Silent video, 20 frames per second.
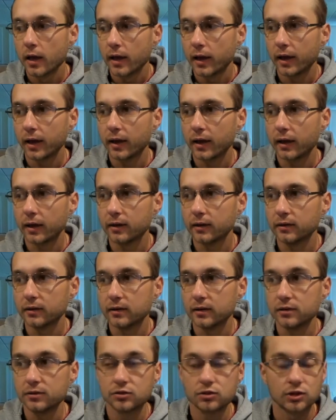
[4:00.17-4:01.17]
And
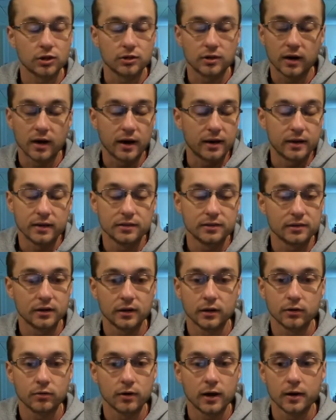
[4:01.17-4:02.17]
he's just he's an
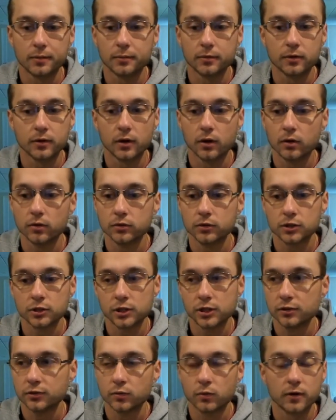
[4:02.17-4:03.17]
incredible coach.
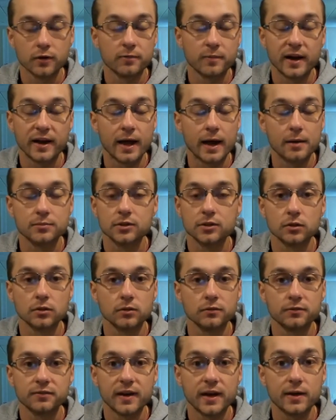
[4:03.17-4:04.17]
He's one of my
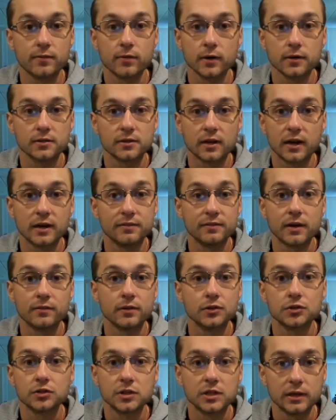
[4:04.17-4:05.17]
absolute favorites that I've
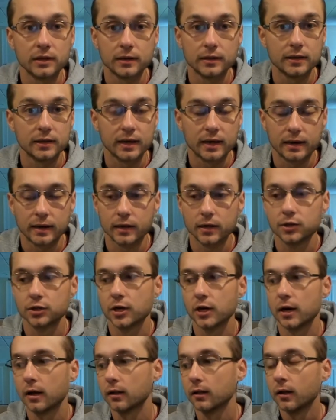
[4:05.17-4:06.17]
ever seen in the
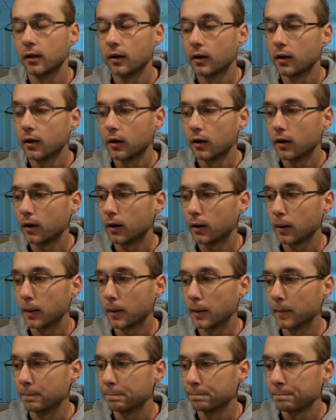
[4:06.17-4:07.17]
NHL.
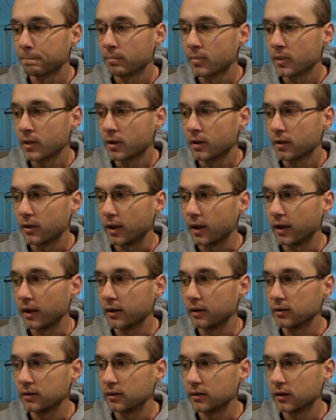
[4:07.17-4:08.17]
Um,
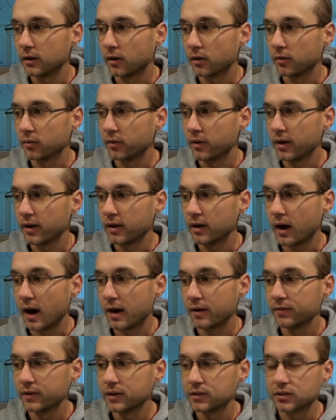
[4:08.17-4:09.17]
and you know they
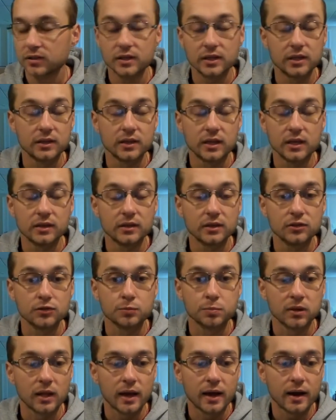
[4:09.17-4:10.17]
obviously in in these
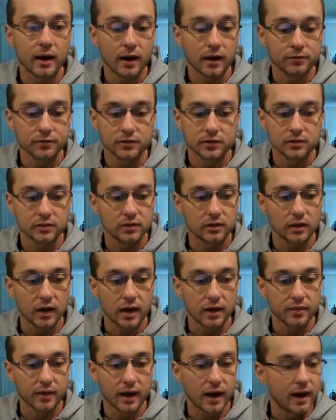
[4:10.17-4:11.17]
playoffs the
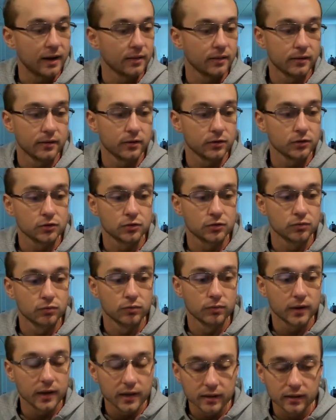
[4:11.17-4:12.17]
the Islanders
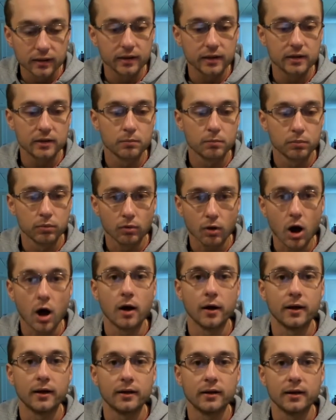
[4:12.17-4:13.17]
really brought it